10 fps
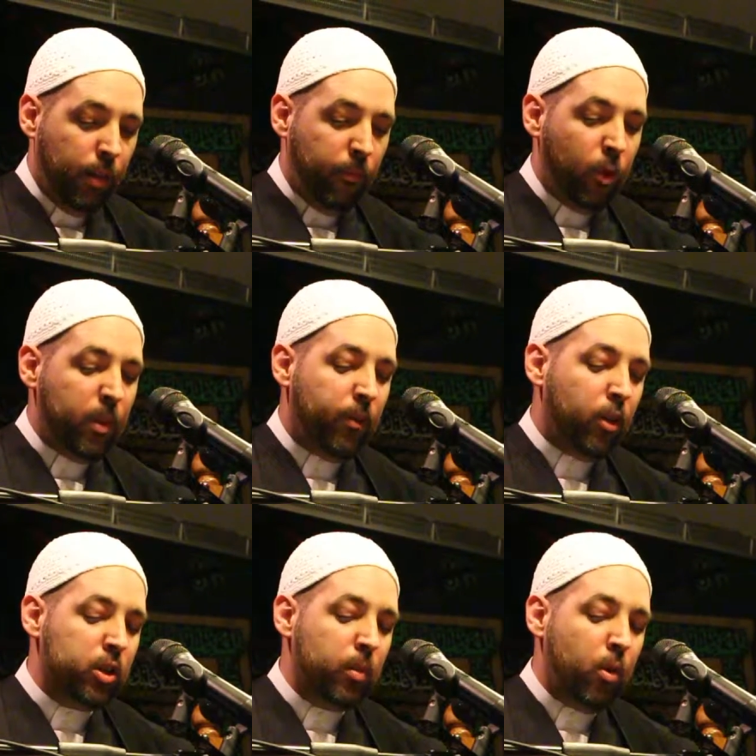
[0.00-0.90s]
from the
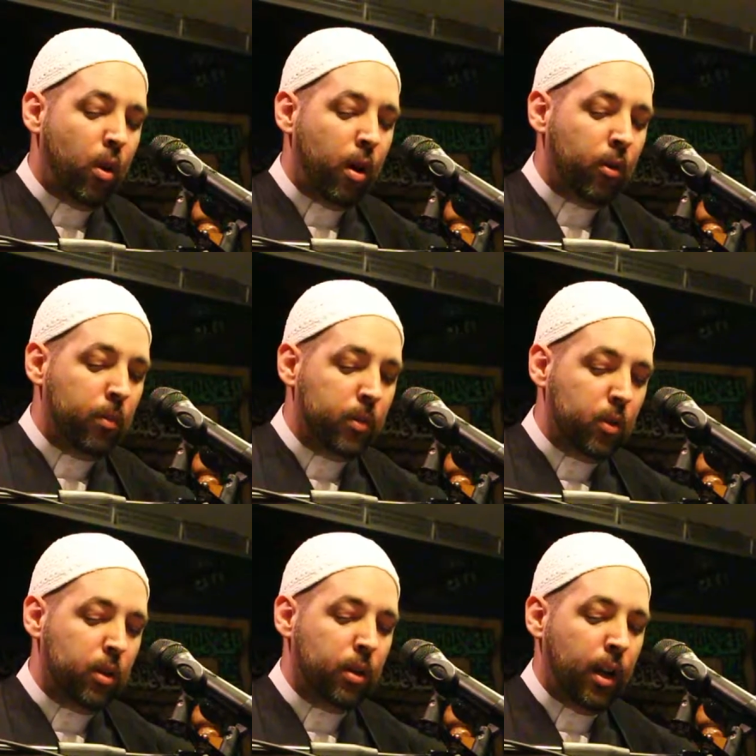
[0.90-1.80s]
1st of Muharram to
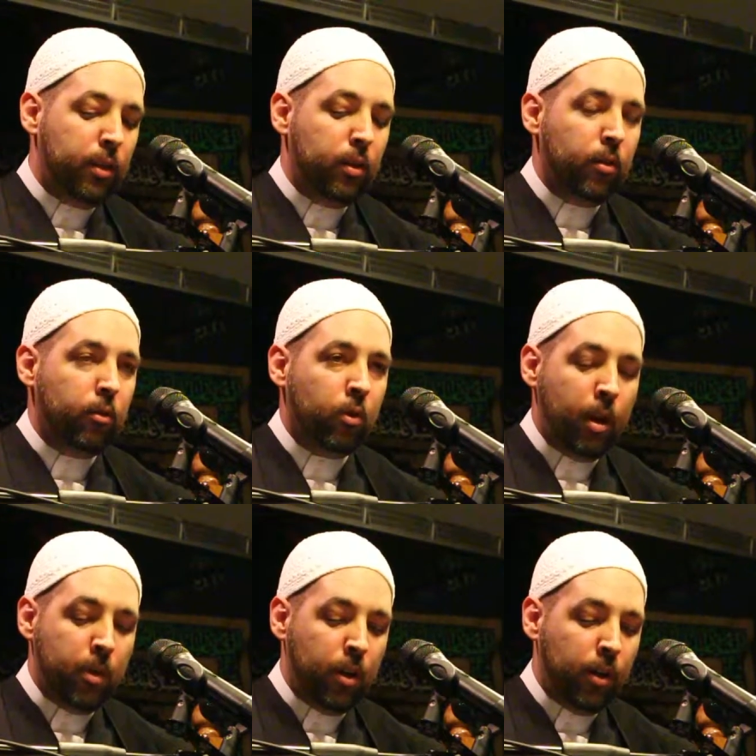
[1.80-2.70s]
the 9th of
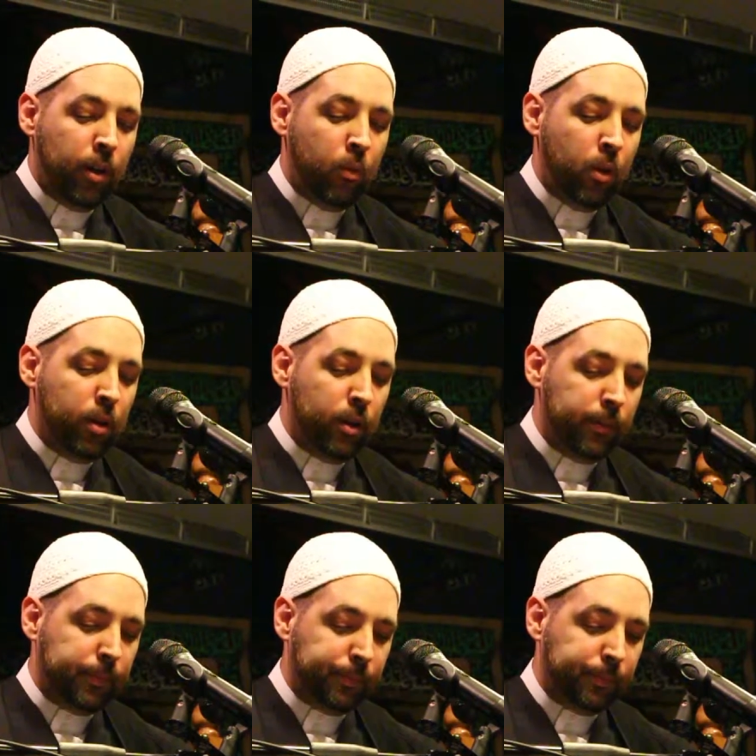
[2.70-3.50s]
Rabi al-Awwal.